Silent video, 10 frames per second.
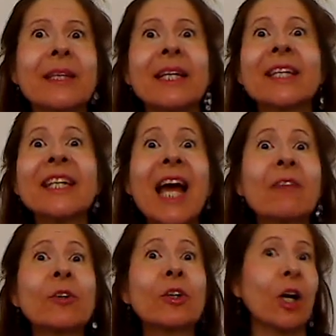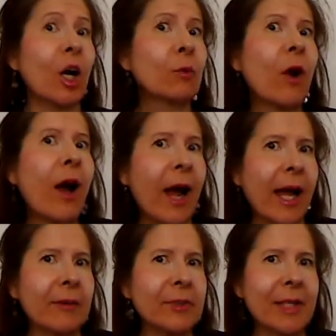never
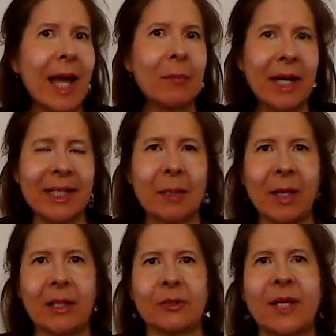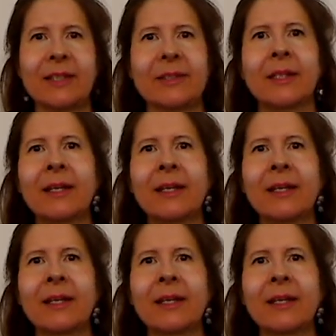arrived at my email address.